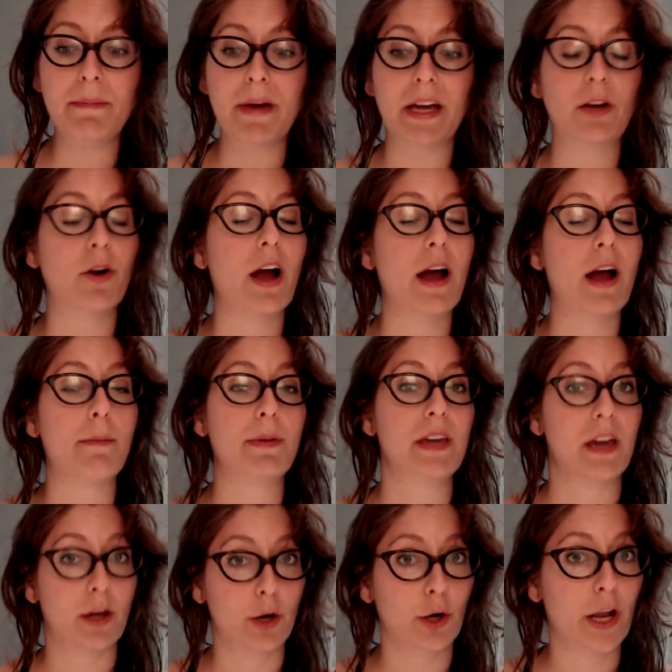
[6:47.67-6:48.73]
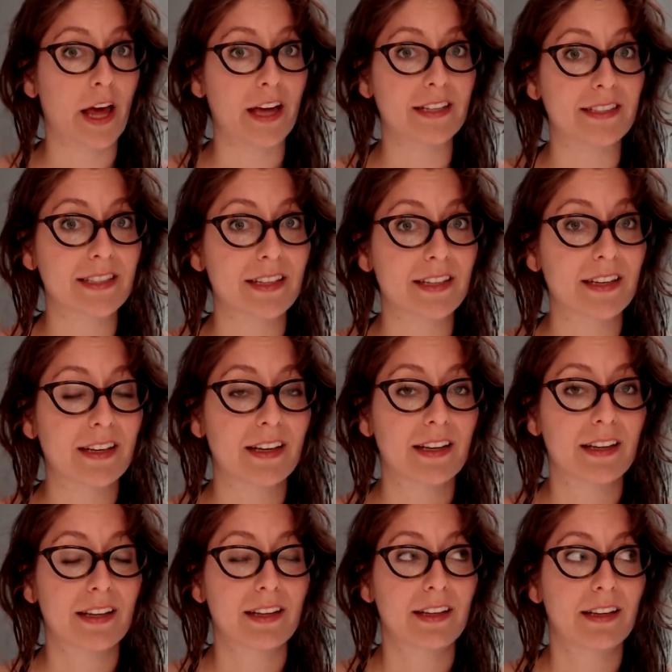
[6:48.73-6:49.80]
It could be my crappy
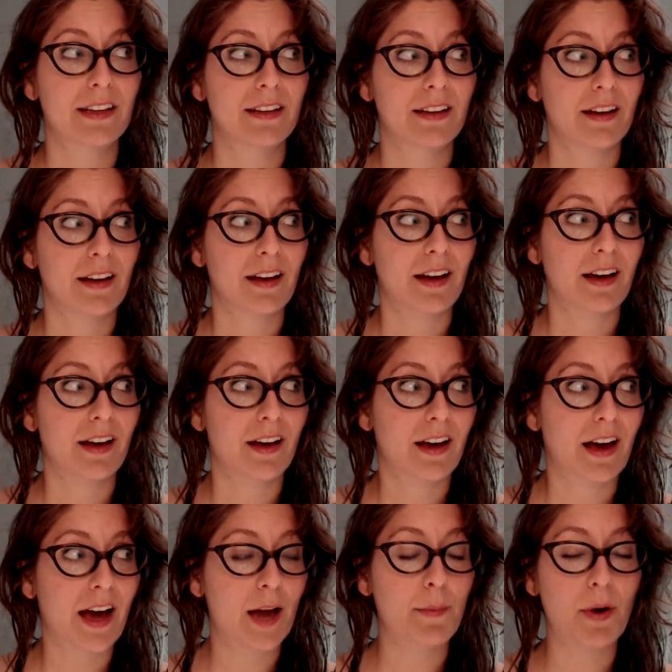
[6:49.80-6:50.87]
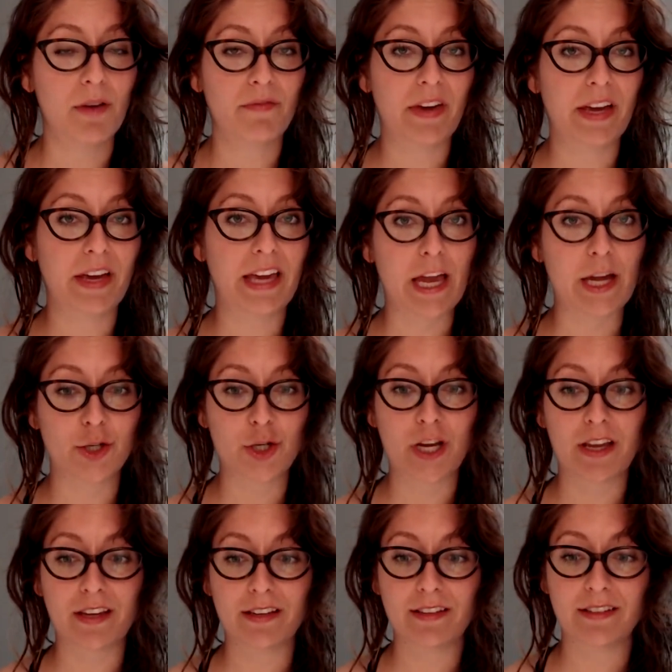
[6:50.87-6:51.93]
internet. I'm on
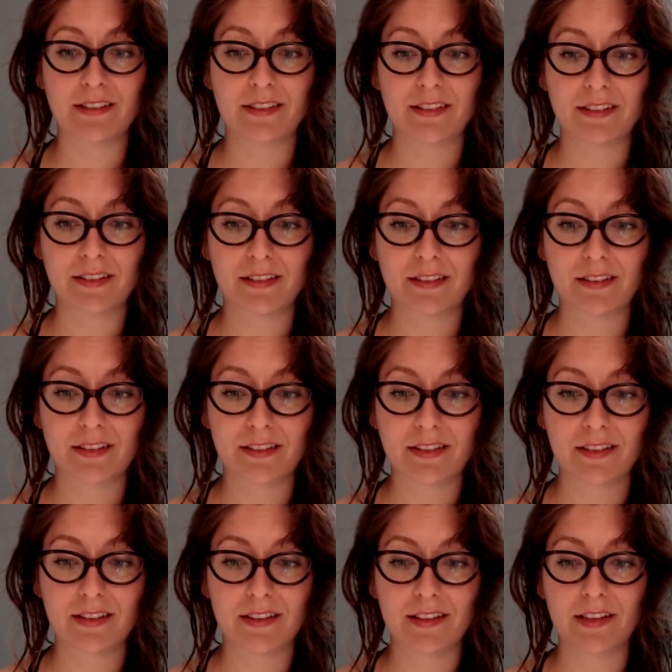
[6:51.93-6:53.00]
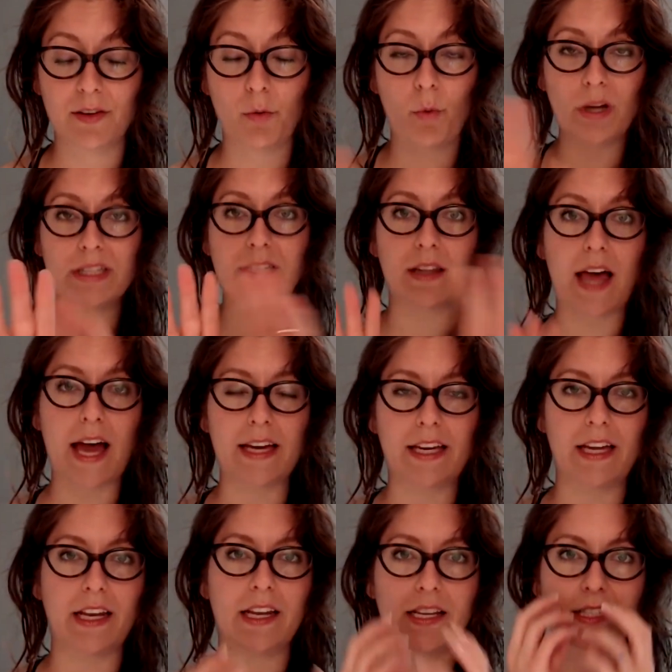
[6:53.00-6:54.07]
vacation. What's lagging? Is
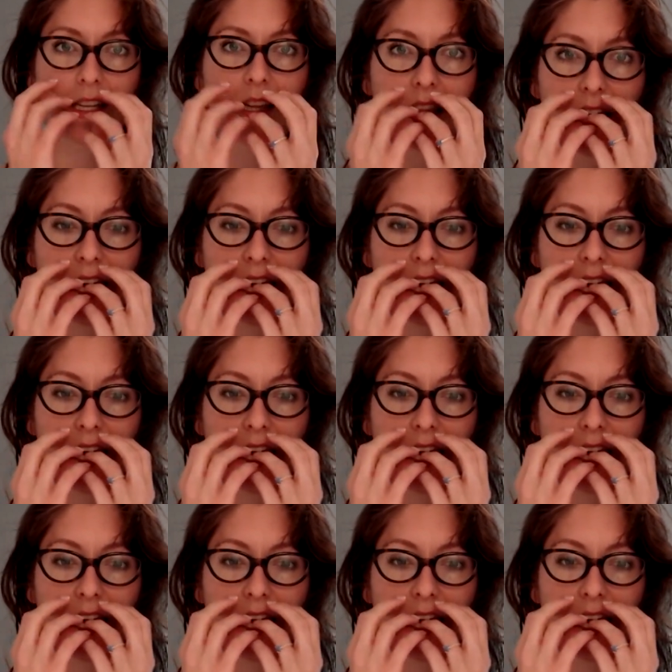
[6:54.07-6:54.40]
it my